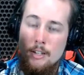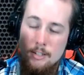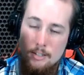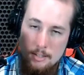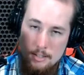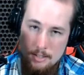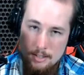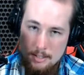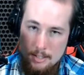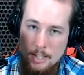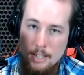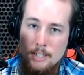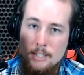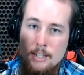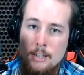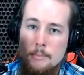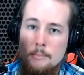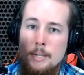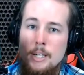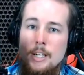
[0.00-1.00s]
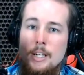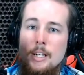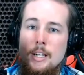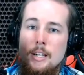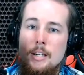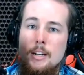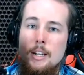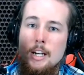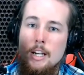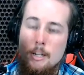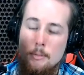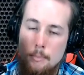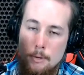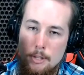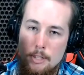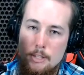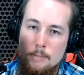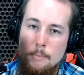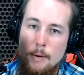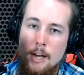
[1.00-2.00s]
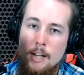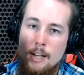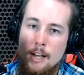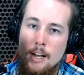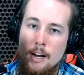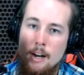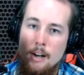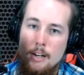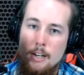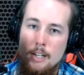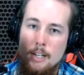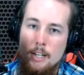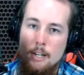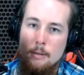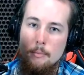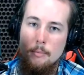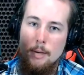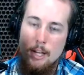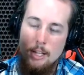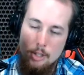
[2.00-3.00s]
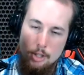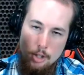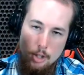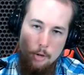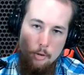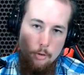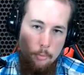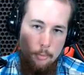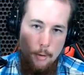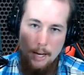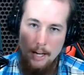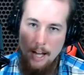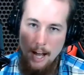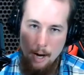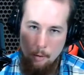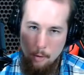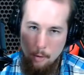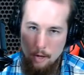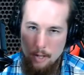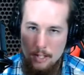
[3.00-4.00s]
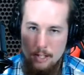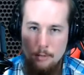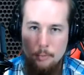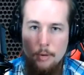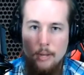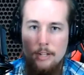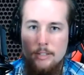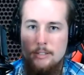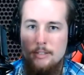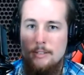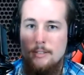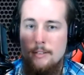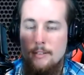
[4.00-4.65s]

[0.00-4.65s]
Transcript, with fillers: to stick it to the media and to put the spotlight on him and to show everybody how great he was.